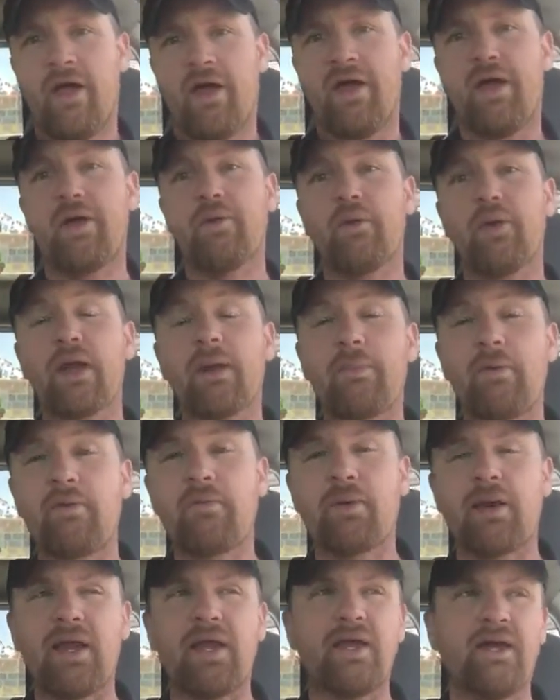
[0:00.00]
Hey, what up,
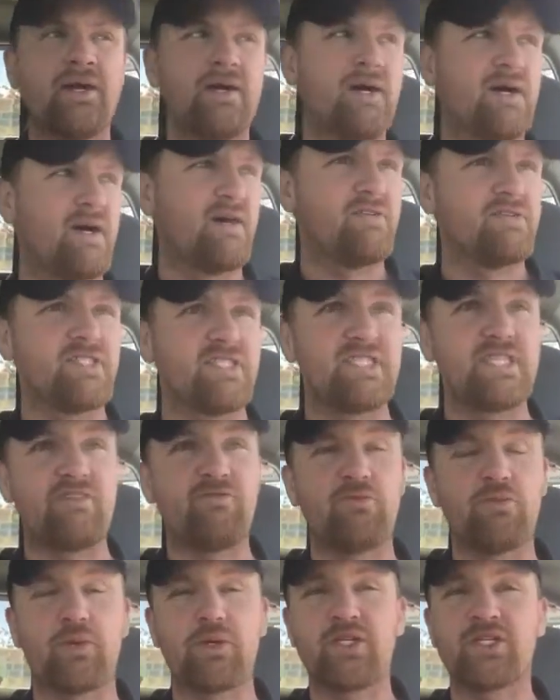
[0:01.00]
everybody? Uh,
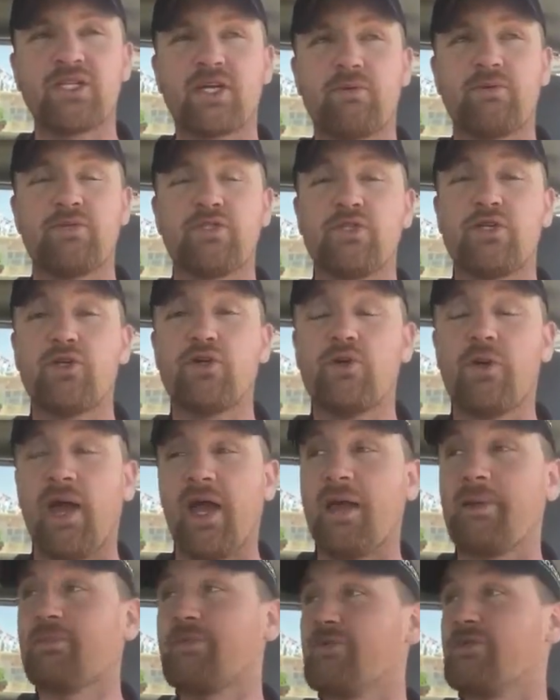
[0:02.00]
Stevie Breech coming to you.
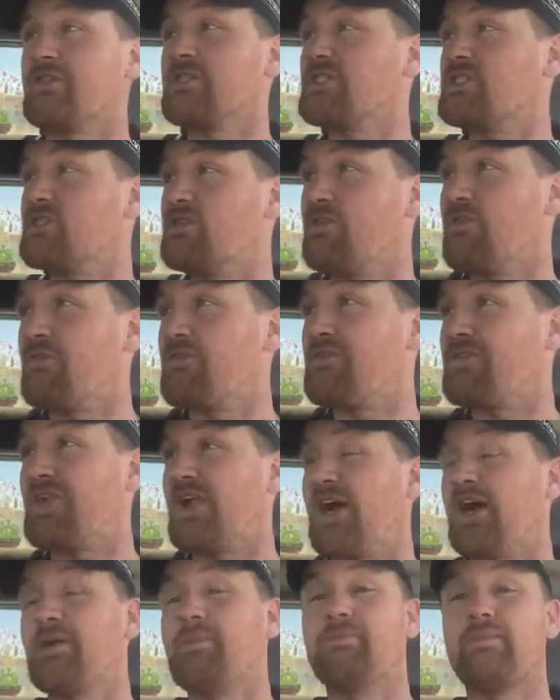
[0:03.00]
Ambulance
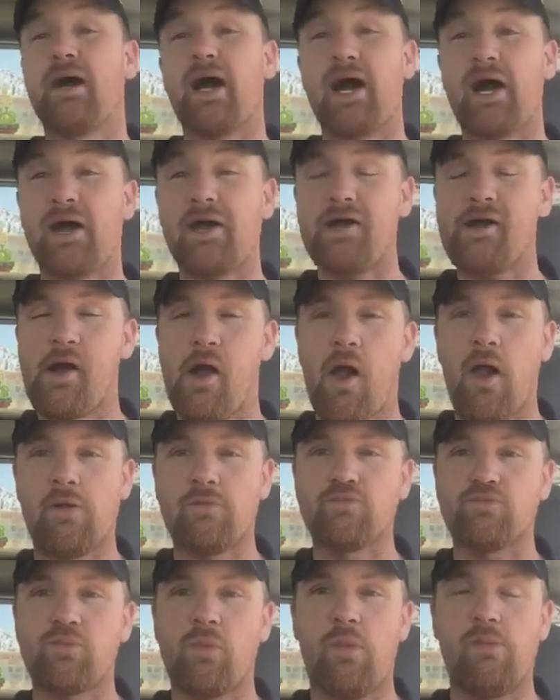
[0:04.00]
flying by,
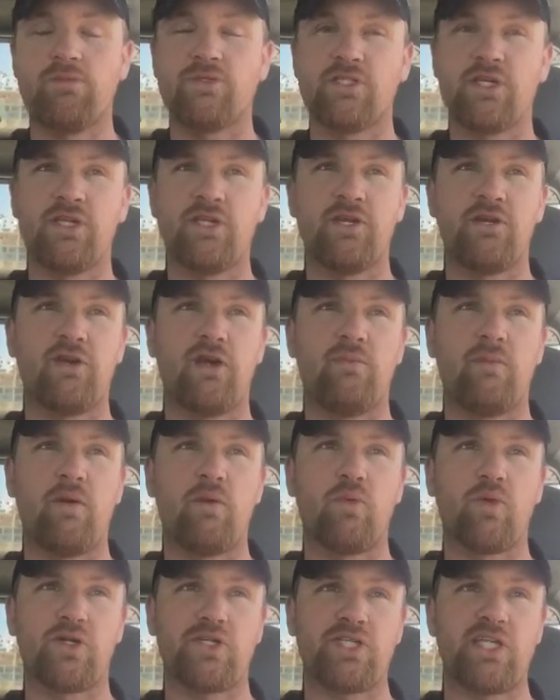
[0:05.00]
sitting here on
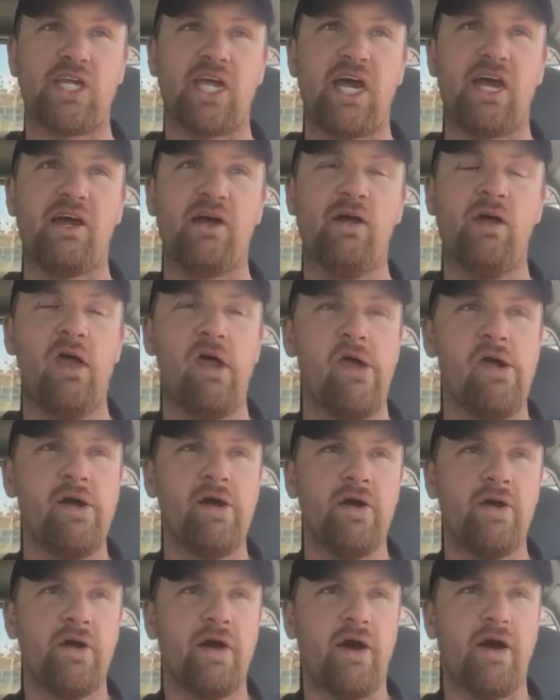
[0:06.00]
my work today.
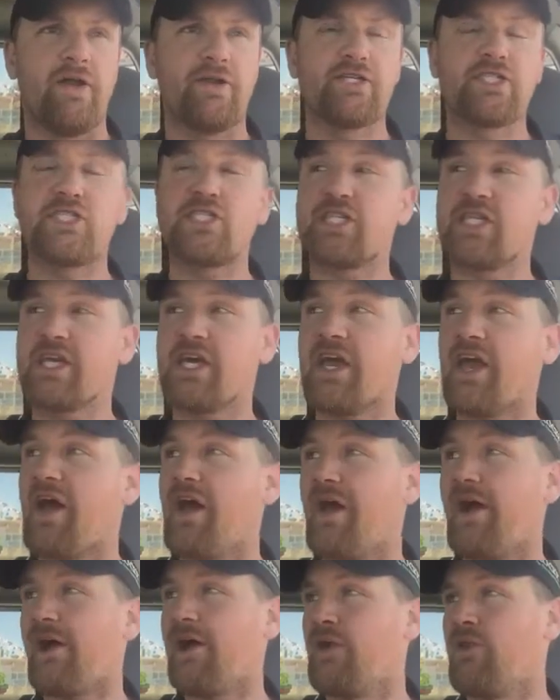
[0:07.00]
Honestly,
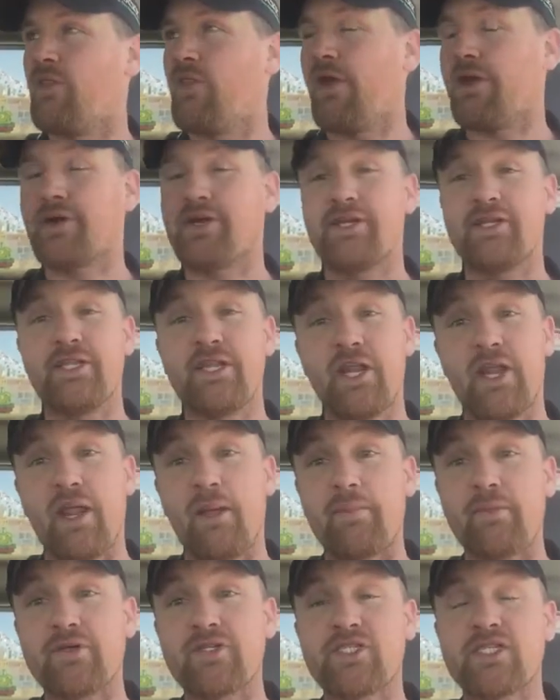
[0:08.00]
uh, they're gonna need an
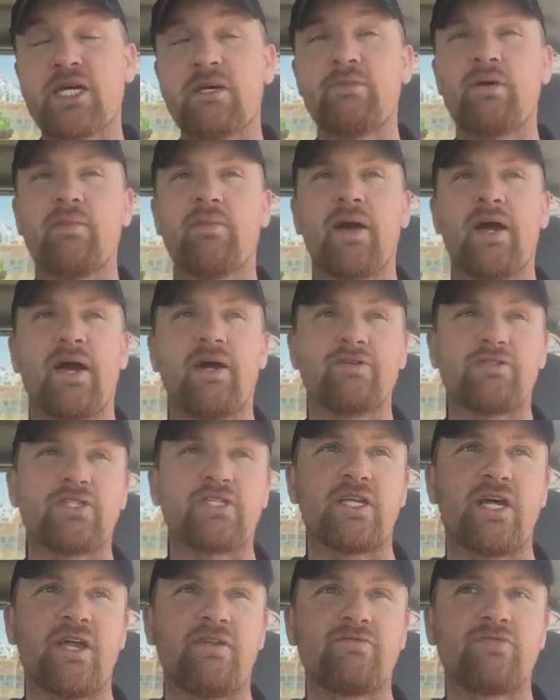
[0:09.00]
ambulance to come by my
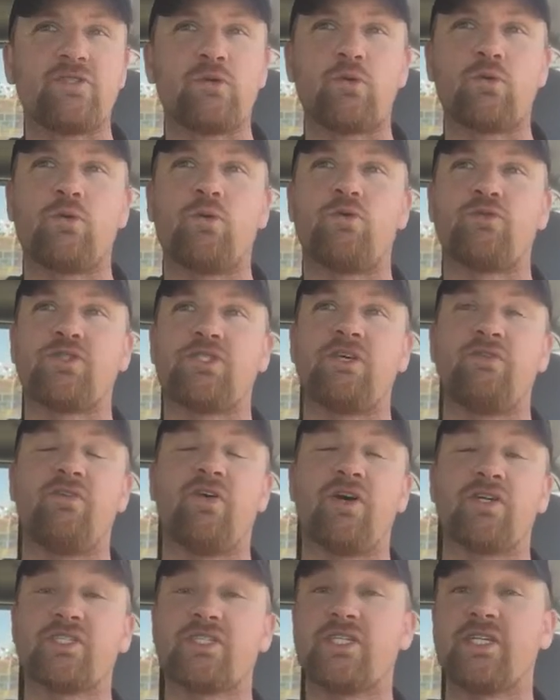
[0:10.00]
house tonight. If Stone Cold Steve
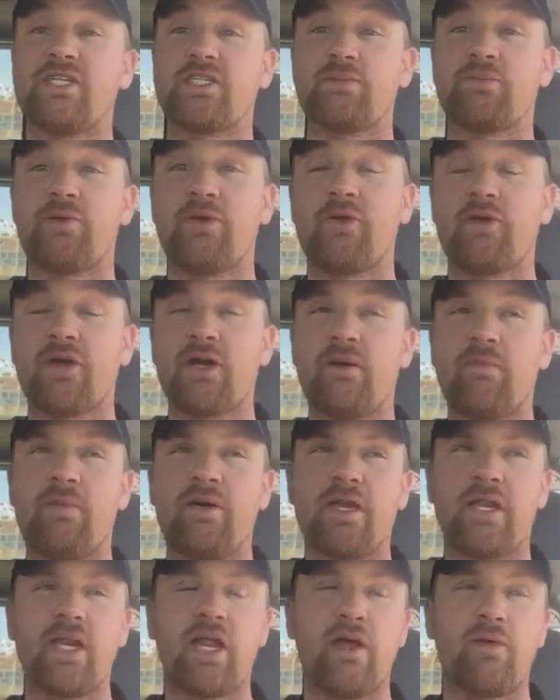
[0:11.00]
Austin is appearing on
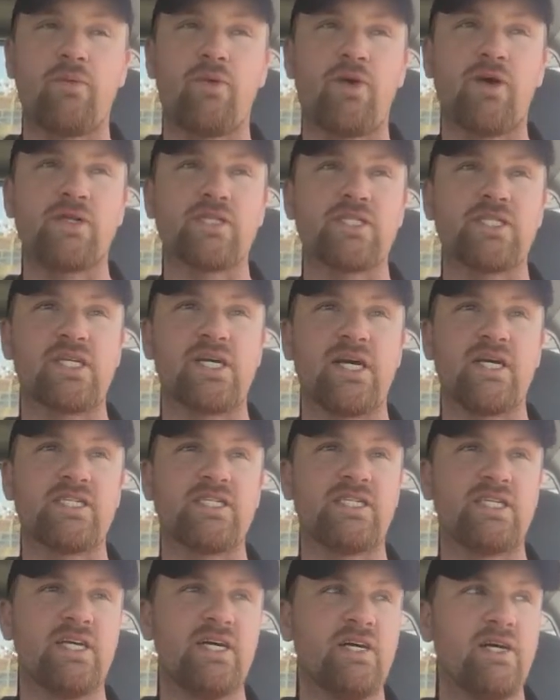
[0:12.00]
Monday Night Raw
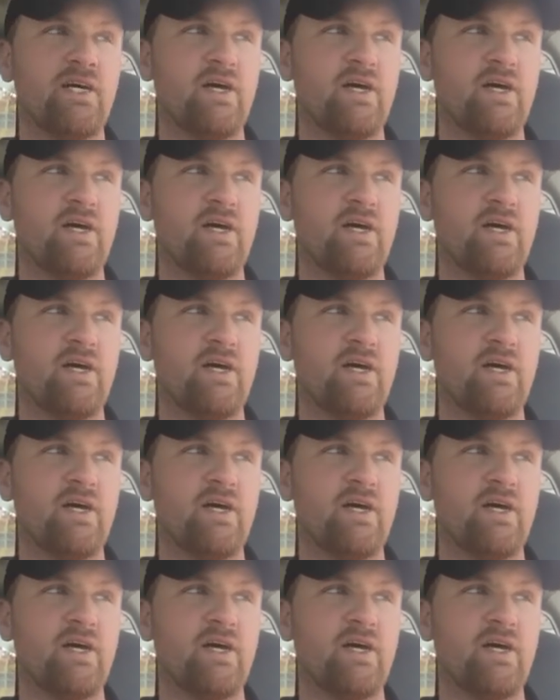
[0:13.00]
tonight,